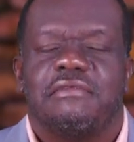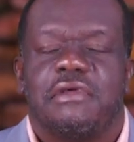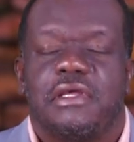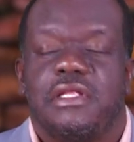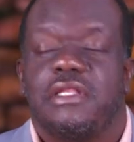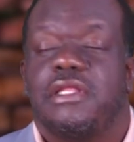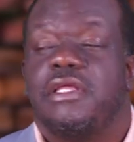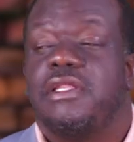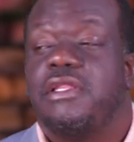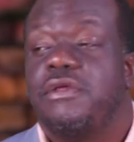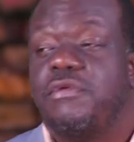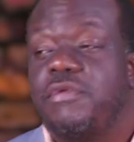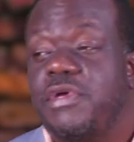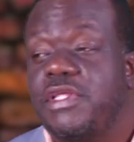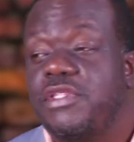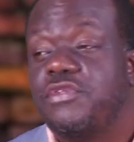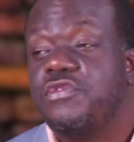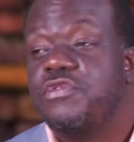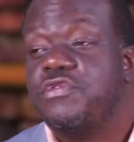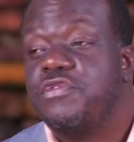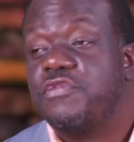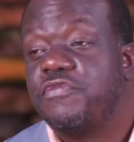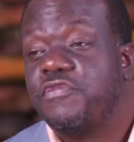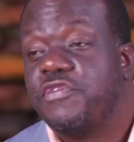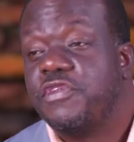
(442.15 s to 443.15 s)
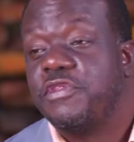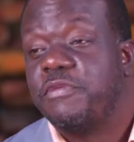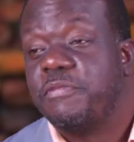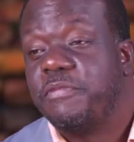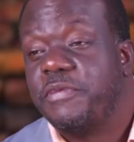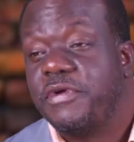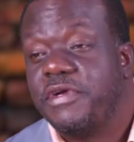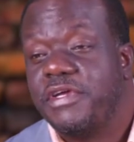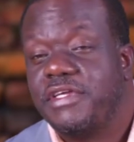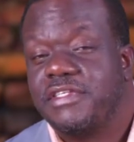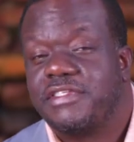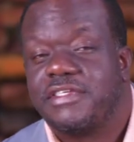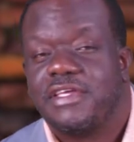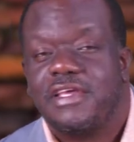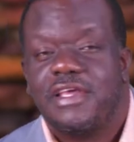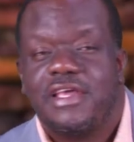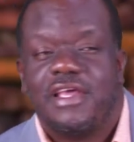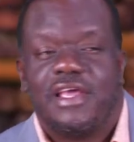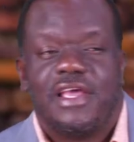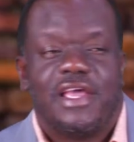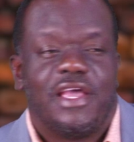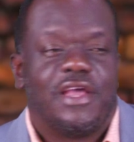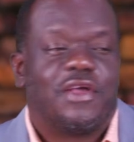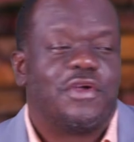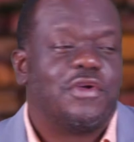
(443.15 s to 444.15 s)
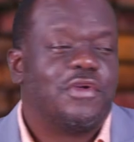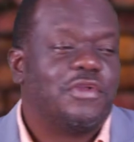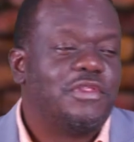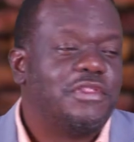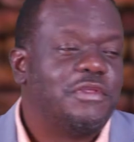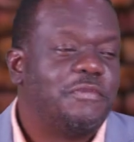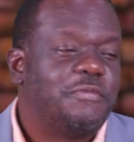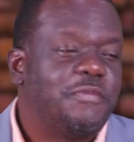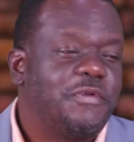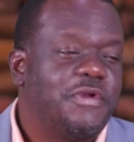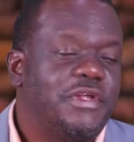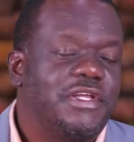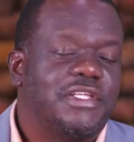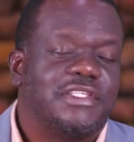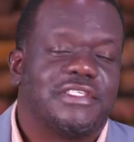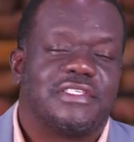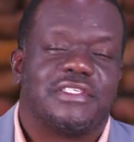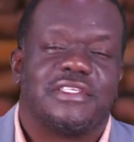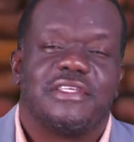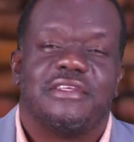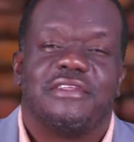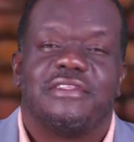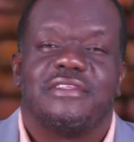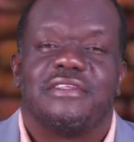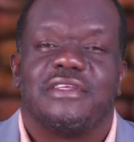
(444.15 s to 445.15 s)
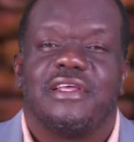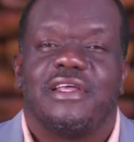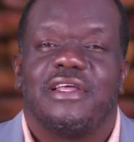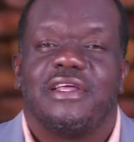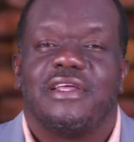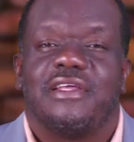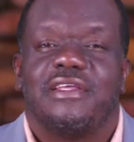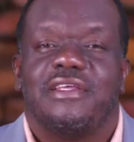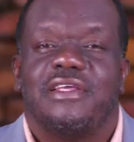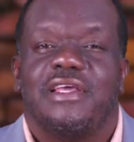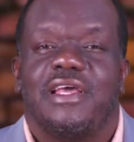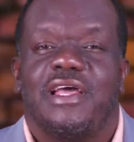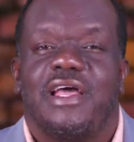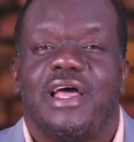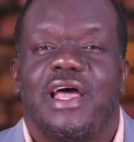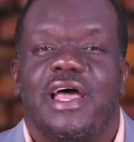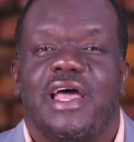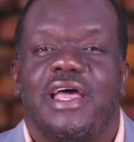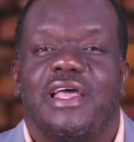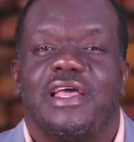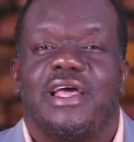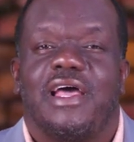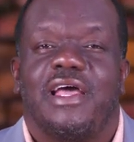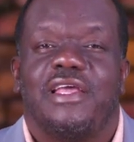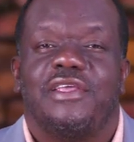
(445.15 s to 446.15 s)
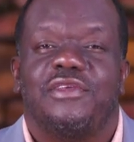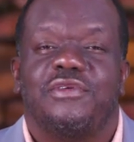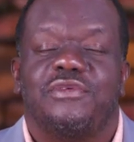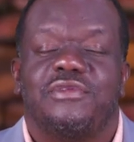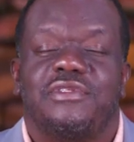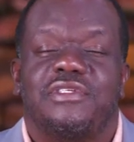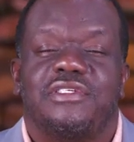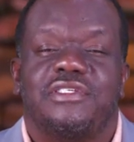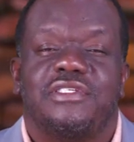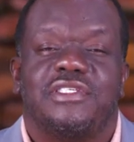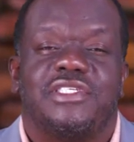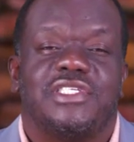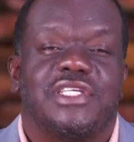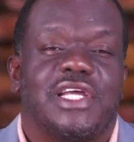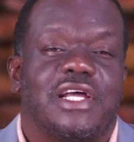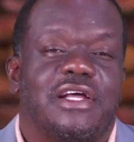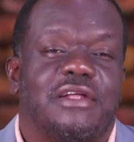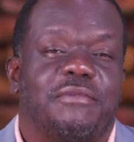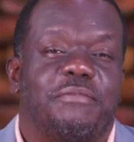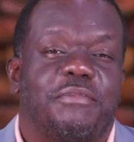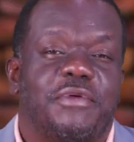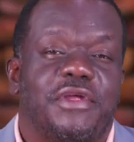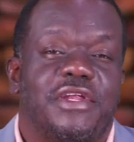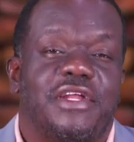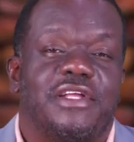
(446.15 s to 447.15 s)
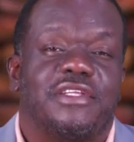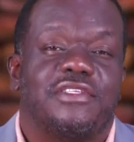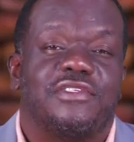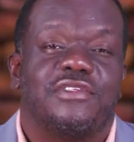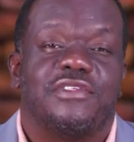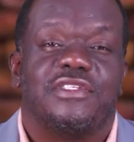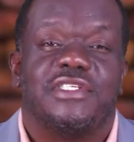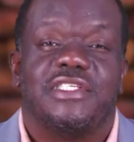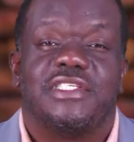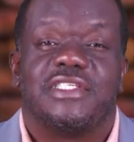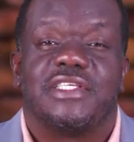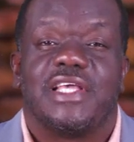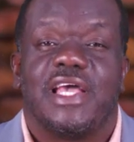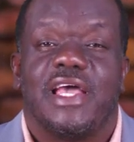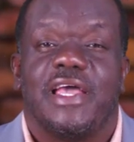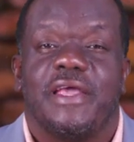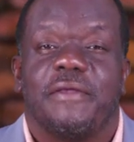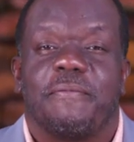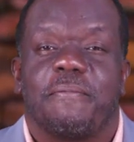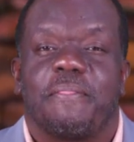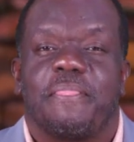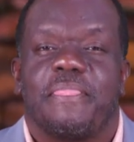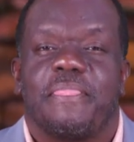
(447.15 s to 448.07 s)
And then they went to look for the parents and called the parents. Said, uh, yeah, are you the child, parents of this guy?